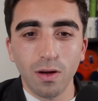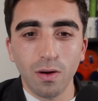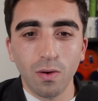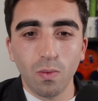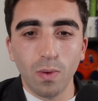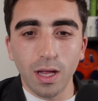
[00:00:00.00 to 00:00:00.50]

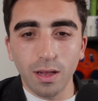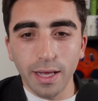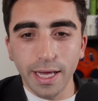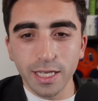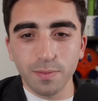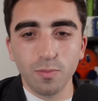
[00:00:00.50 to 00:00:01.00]
Well,
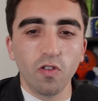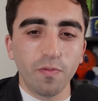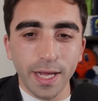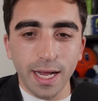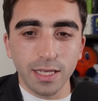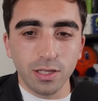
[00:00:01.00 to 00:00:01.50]
his
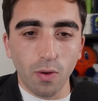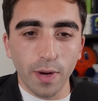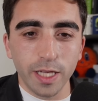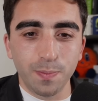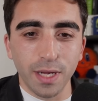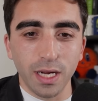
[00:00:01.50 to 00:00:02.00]
movement has
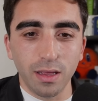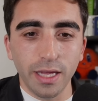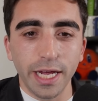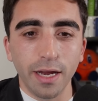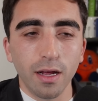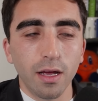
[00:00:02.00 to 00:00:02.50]
always been
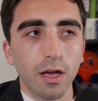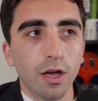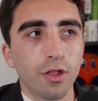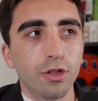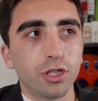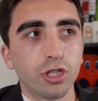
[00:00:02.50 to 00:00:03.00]
elite.
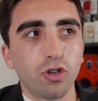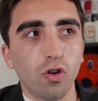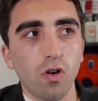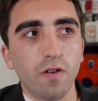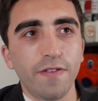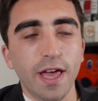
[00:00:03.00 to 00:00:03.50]
The
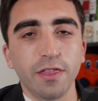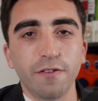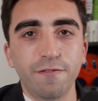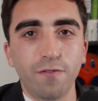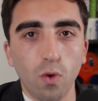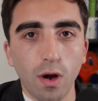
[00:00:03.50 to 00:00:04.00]
serve and the
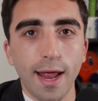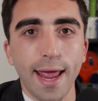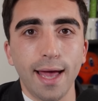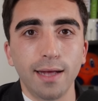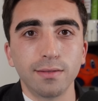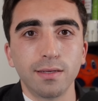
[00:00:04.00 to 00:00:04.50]

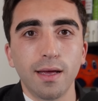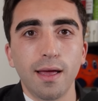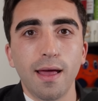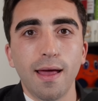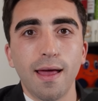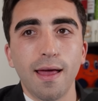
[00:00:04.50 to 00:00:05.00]
forehand
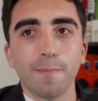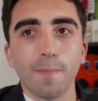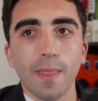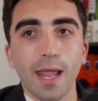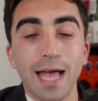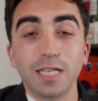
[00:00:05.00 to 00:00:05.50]

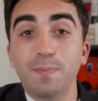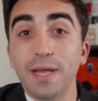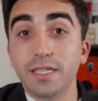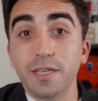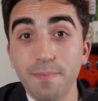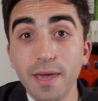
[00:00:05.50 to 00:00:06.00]
has
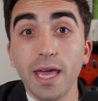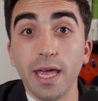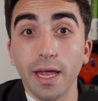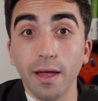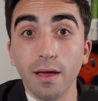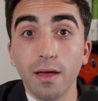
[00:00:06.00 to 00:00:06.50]
been, to
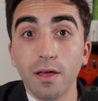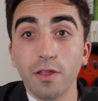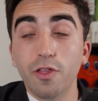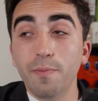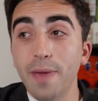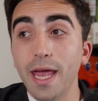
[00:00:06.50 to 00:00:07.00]
me,
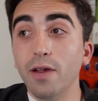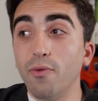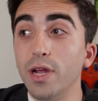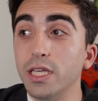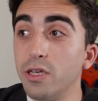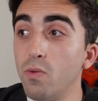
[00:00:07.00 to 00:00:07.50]
the main
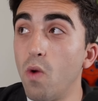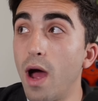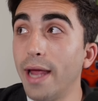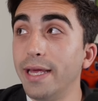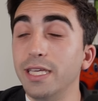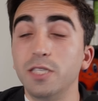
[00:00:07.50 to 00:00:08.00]
reason
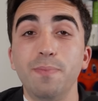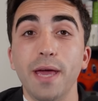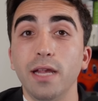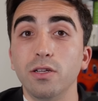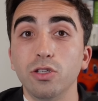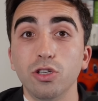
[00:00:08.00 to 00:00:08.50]
why he's
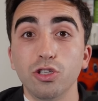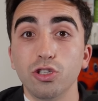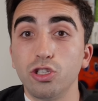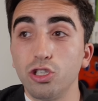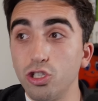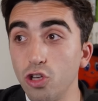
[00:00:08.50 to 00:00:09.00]
been
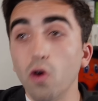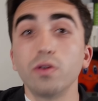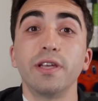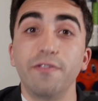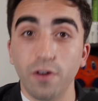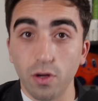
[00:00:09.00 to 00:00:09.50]
so
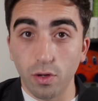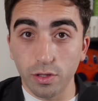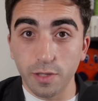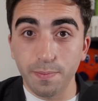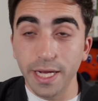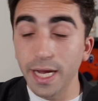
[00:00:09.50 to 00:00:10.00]
difficult
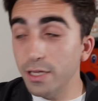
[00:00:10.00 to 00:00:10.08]
to beat and